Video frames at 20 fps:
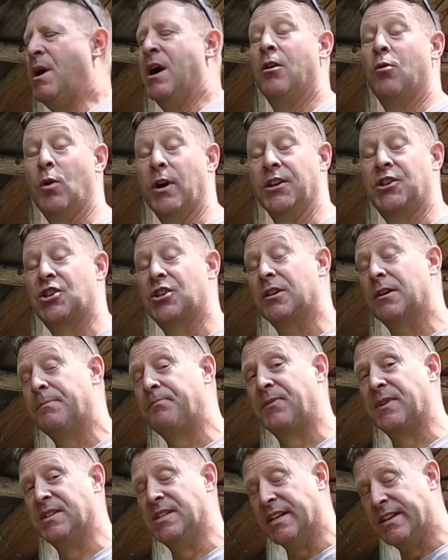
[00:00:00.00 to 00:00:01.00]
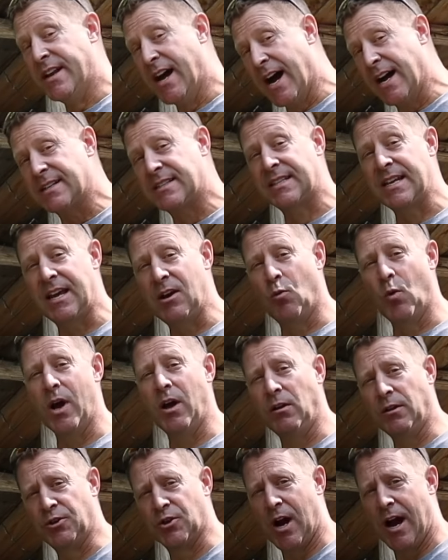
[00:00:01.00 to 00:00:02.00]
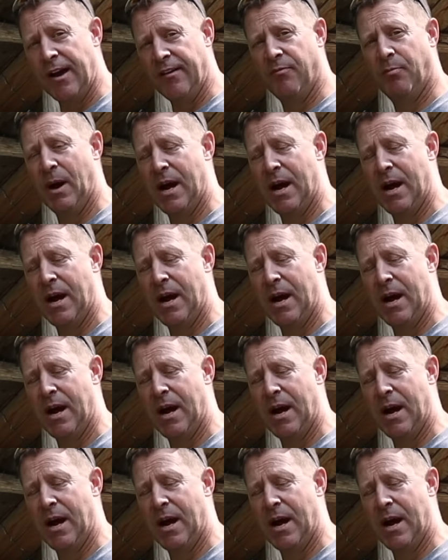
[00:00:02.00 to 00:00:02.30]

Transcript: which did not say well drive